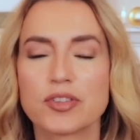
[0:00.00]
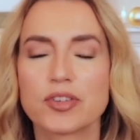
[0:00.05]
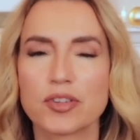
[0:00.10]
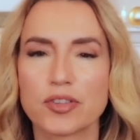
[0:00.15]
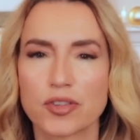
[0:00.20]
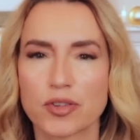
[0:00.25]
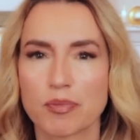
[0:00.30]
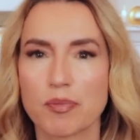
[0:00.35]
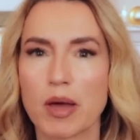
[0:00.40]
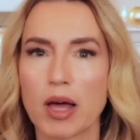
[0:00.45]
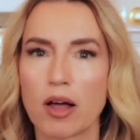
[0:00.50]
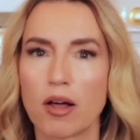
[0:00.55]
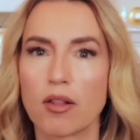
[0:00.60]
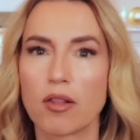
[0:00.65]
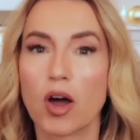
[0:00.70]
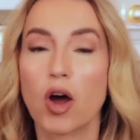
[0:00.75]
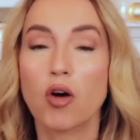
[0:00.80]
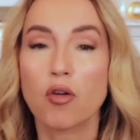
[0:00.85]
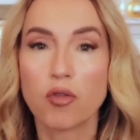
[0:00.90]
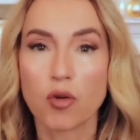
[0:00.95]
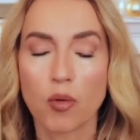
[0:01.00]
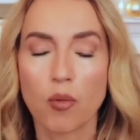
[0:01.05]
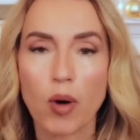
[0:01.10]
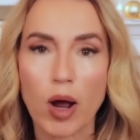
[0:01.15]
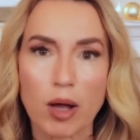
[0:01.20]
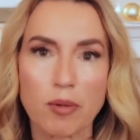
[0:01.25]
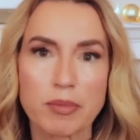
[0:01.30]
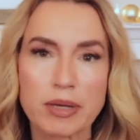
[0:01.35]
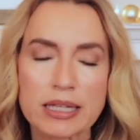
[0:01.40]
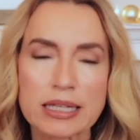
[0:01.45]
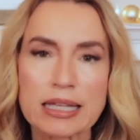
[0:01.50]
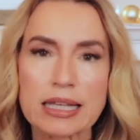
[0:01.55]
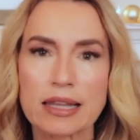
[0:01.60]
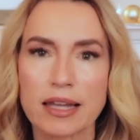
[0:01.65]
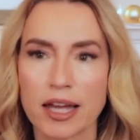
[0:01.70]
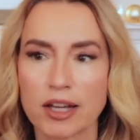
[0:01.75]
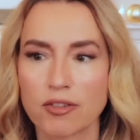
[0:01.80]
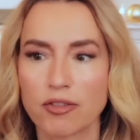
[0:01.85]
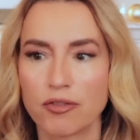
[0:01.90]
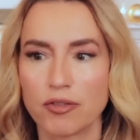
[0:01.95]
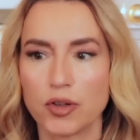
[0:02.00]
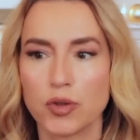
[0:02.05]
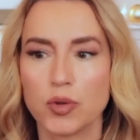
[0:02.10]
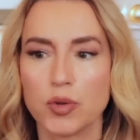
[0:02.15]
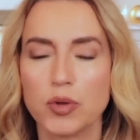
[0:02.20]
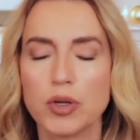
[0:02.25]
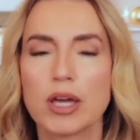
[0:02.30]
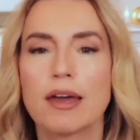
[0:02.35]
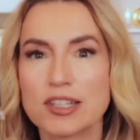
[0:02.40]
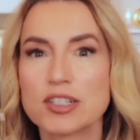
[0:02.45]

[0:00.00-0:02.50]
to smell overwhelmingly like food,